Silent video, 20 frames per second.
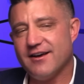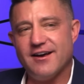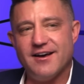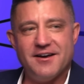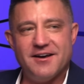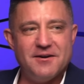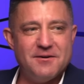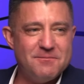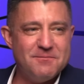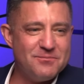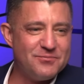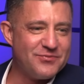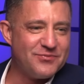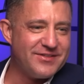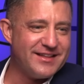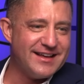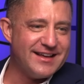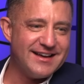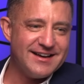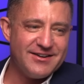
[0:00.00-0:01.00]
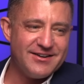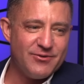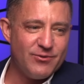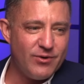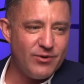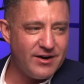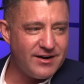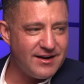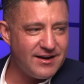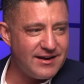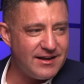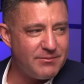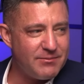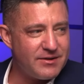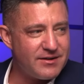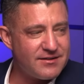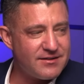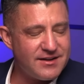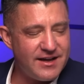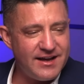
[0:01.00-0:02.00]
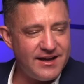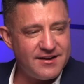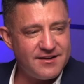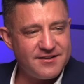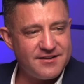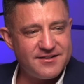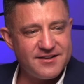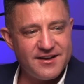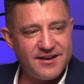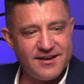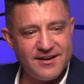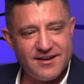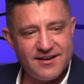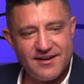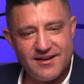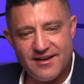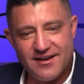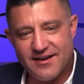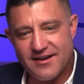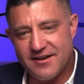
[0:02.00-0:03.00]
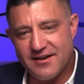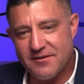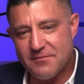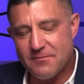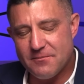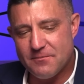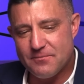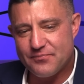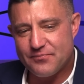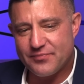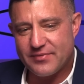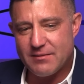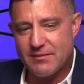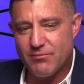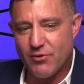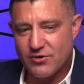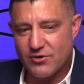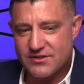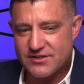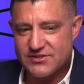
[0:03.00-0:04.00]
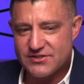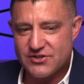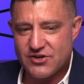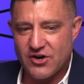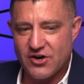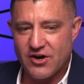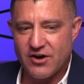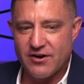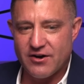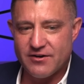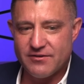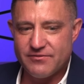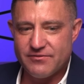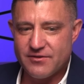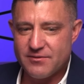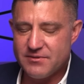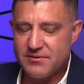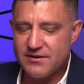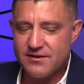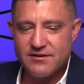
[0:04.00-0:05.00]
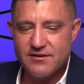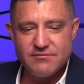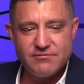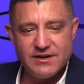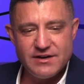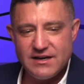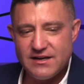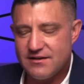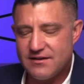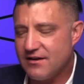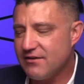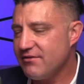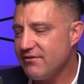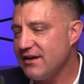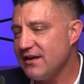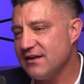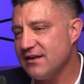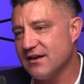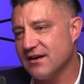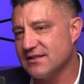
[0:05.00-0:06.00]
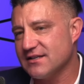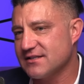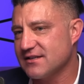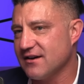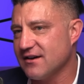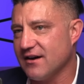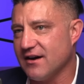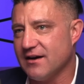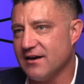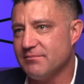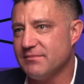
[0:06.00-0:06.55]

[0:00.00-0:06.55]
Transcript: What a lemon. And bought this car from a really nice guy.